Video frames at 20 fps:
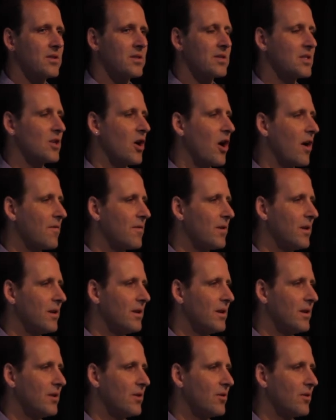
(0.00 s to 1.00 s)
to
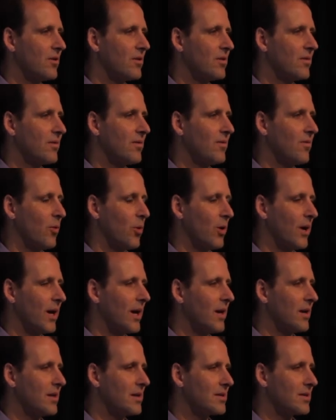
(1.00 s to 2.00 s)
soften in your
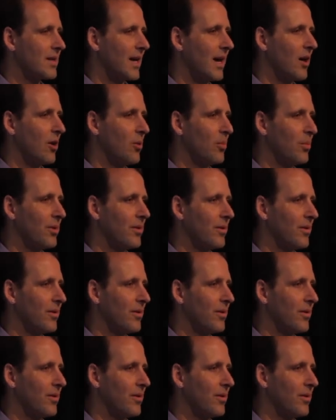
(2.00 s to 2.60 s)
forehead and scalp